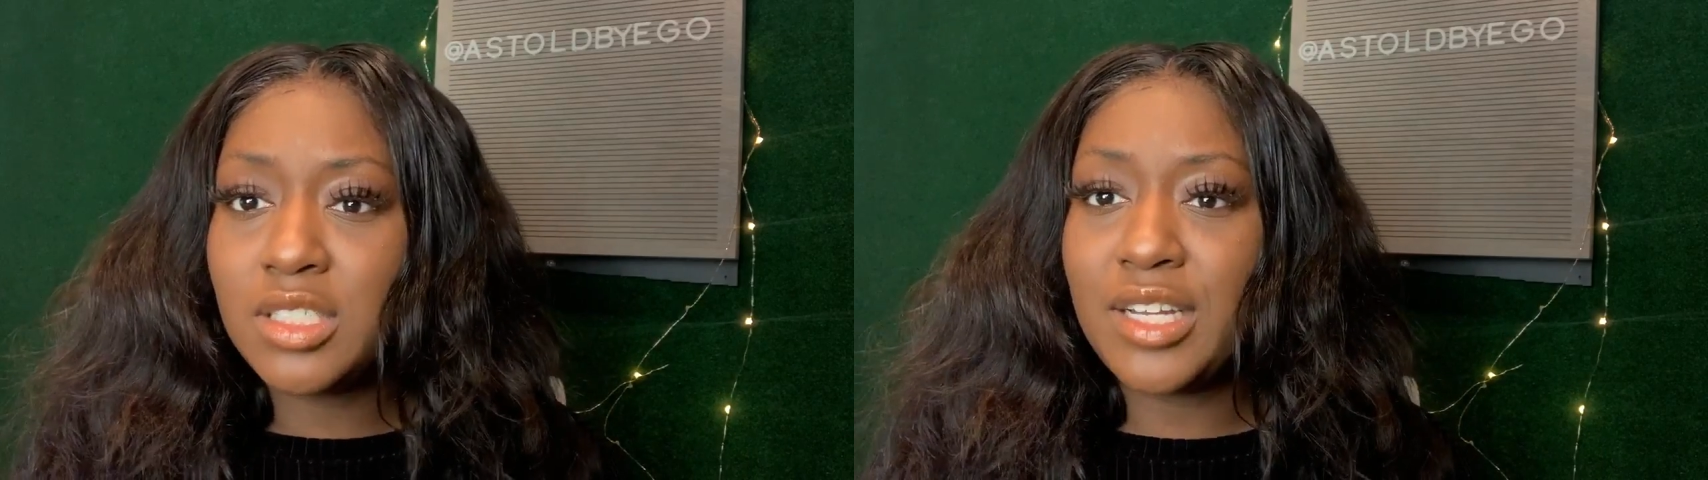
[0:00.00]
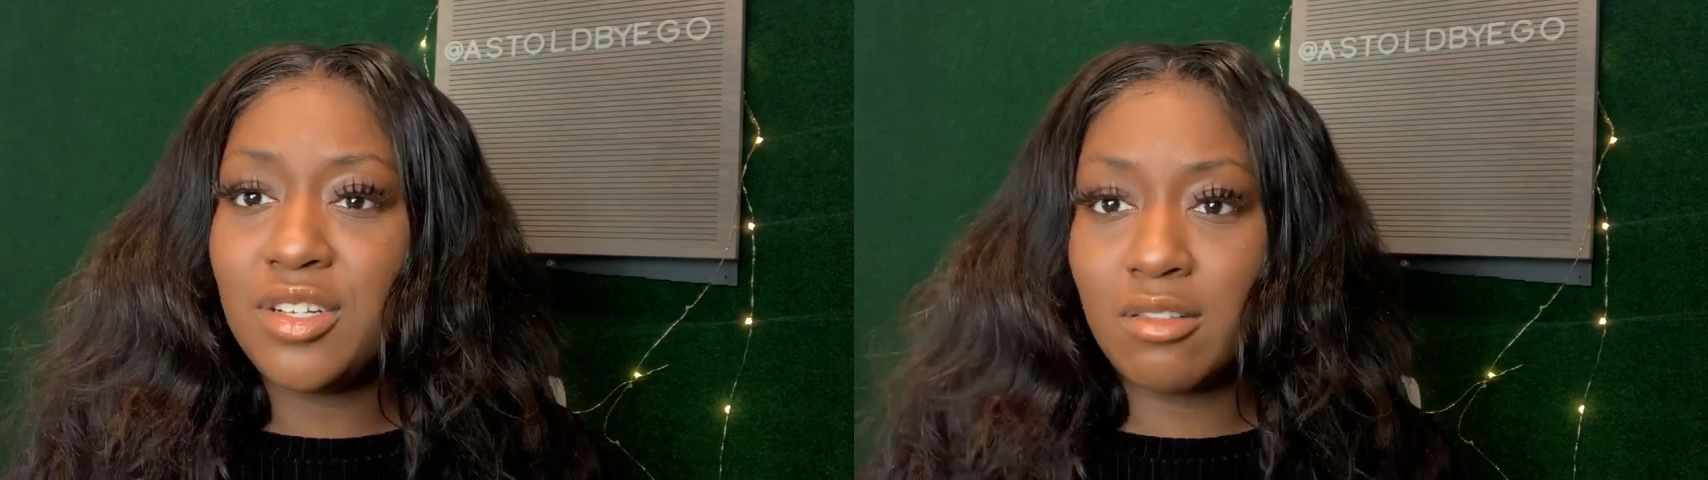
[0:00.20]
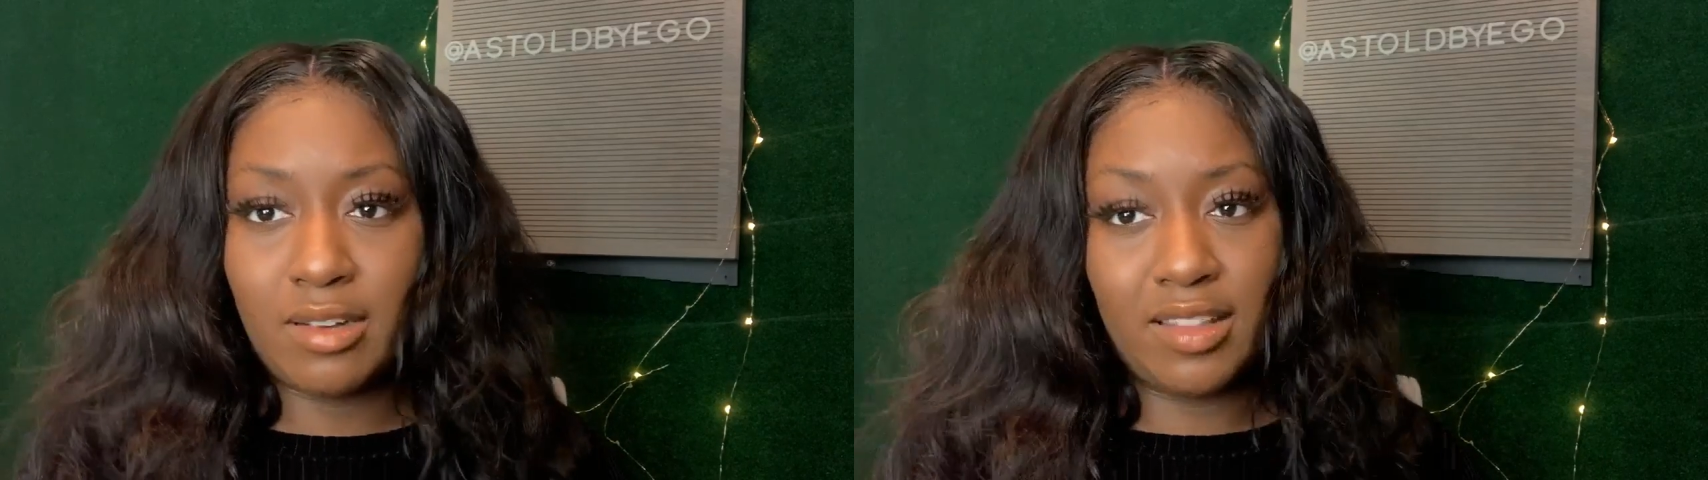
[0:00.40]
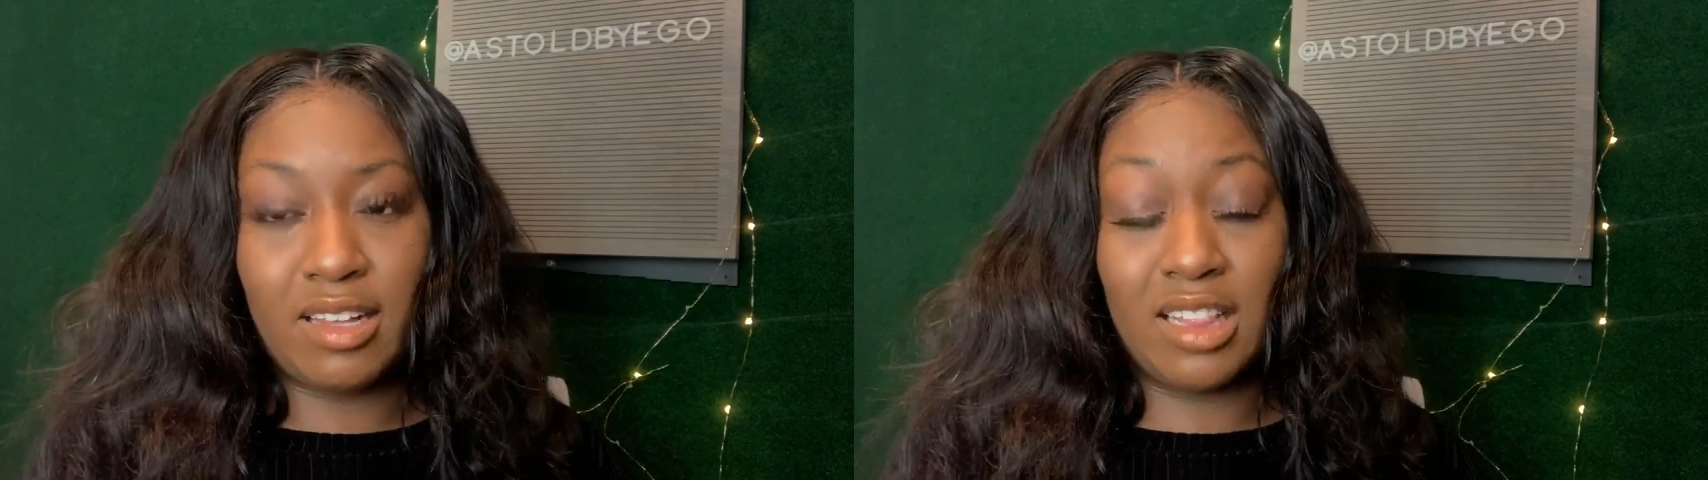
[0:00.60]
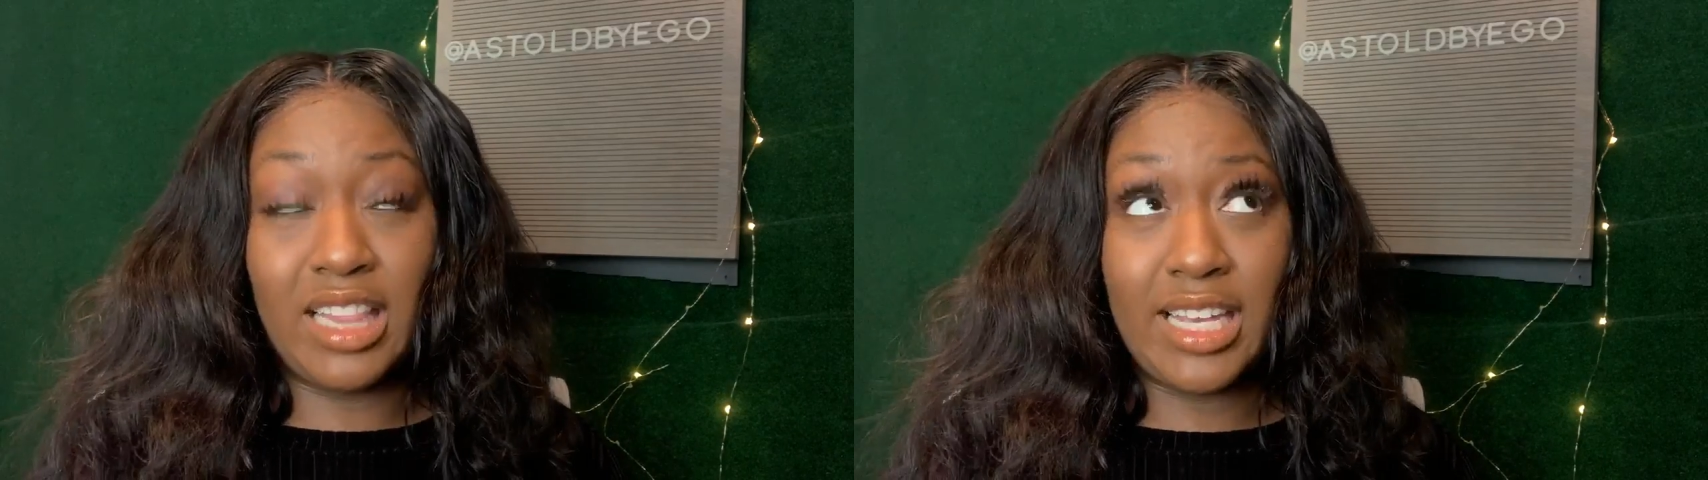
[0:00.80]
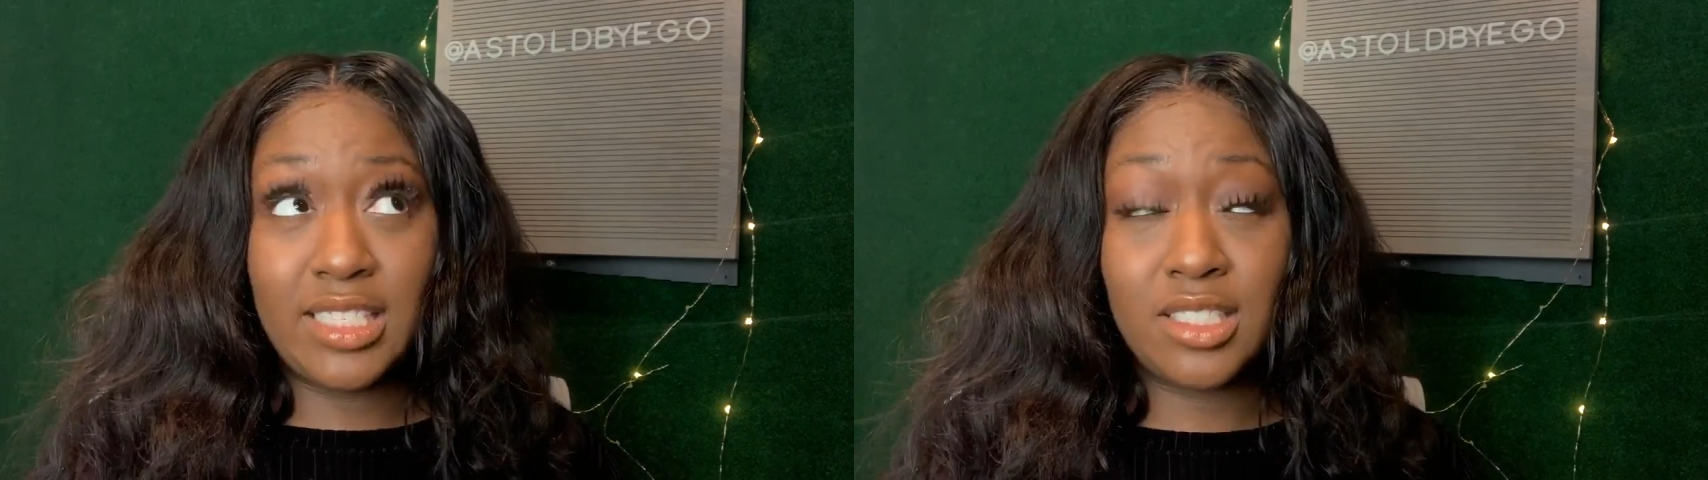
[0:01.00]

in your lace.